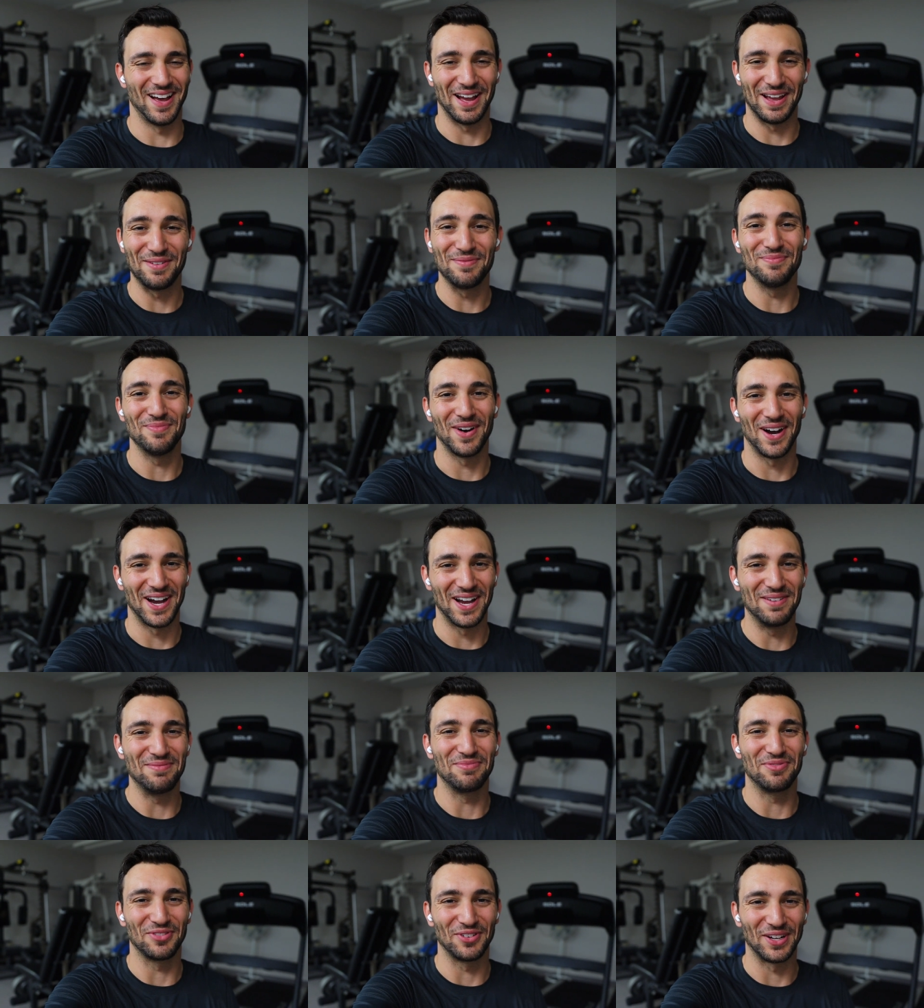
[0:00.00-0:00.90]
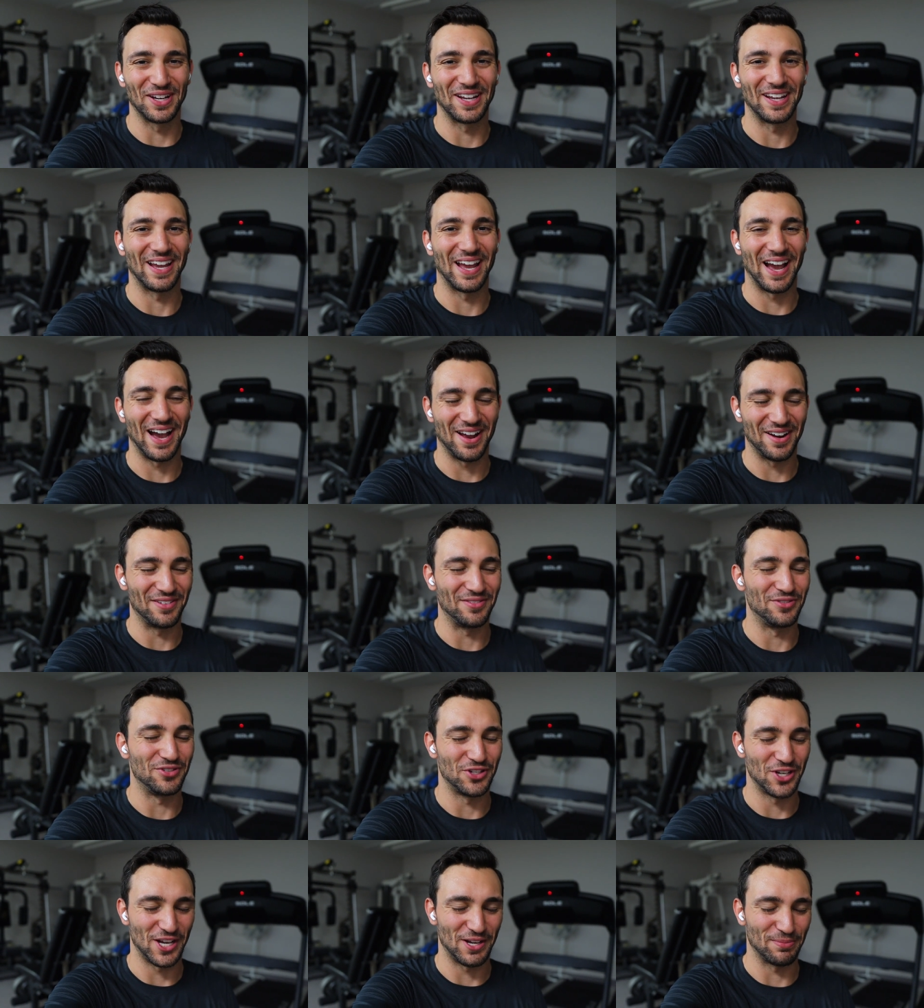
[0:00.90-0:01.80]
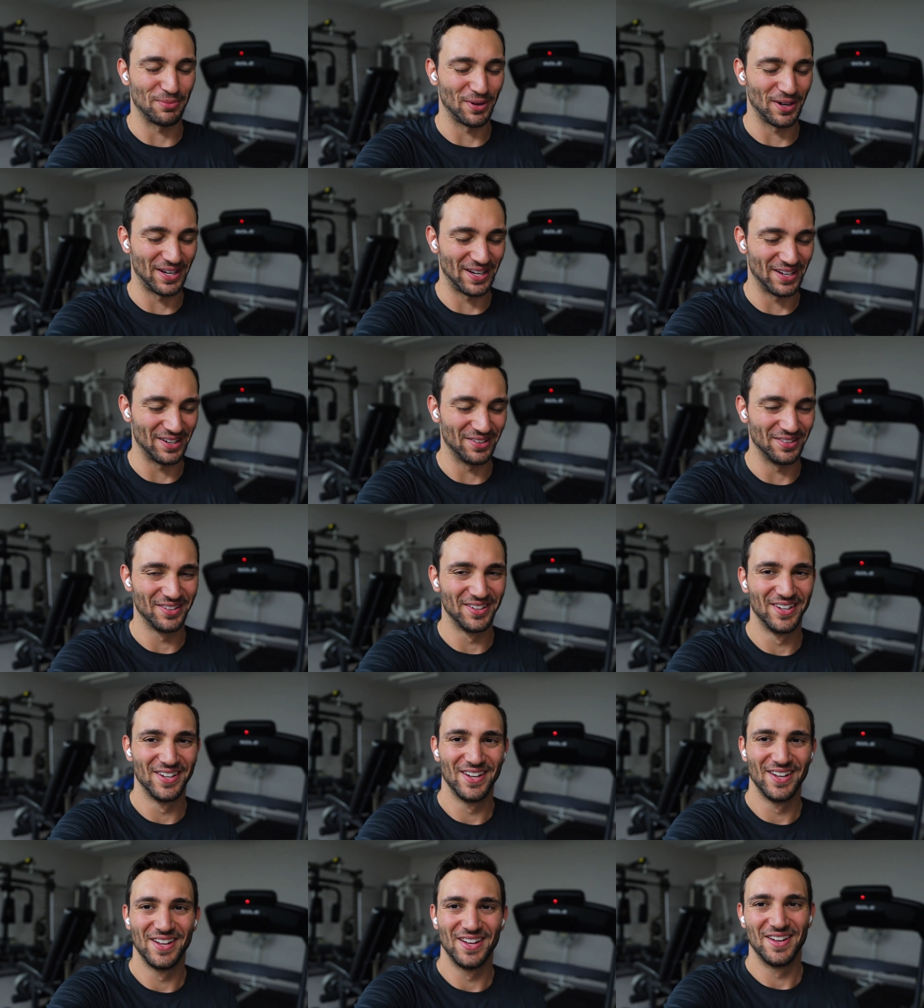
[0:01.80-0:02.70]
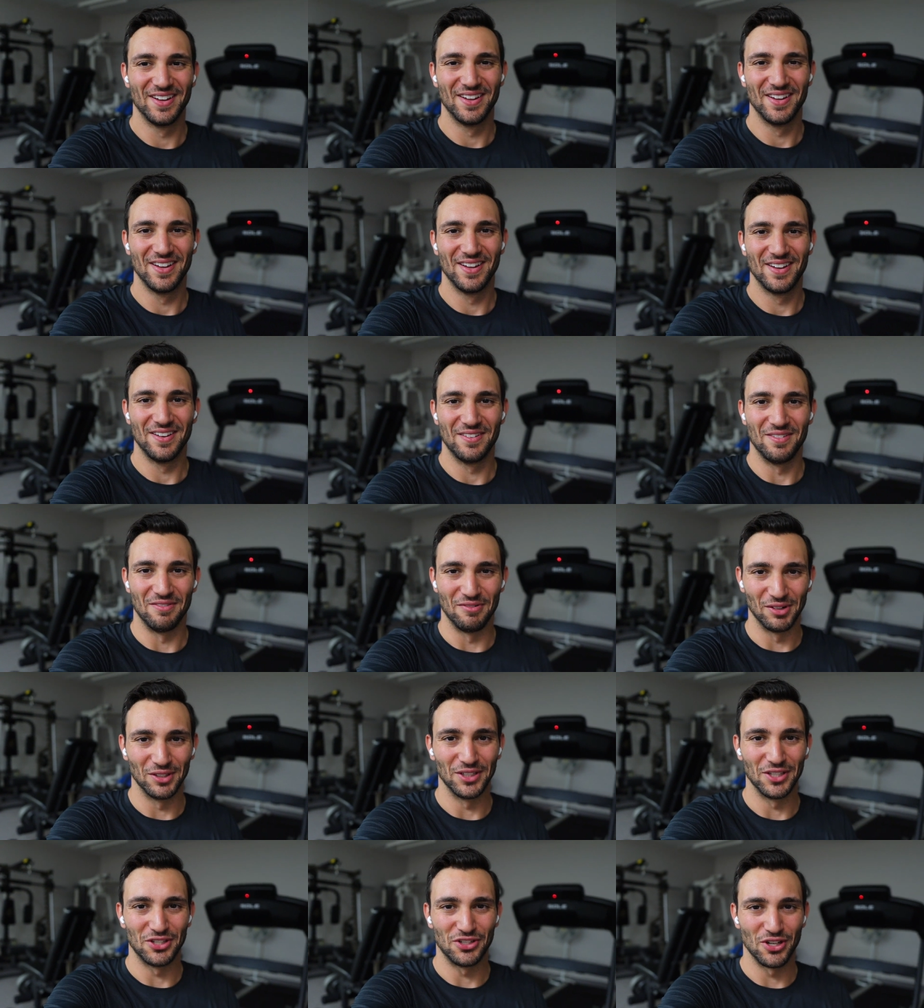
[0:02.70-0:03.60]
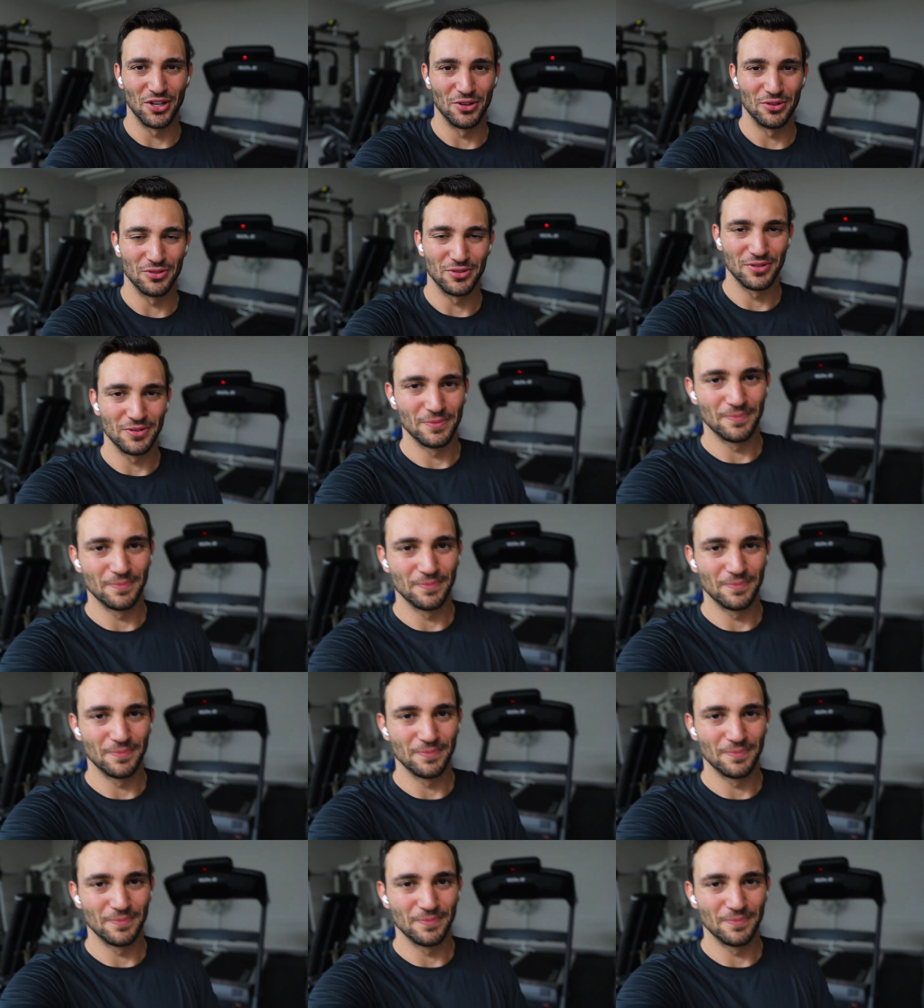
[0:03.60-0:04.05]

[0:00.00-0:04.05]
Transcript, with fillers: I'm I'm freaking out of shape right now. It really shows.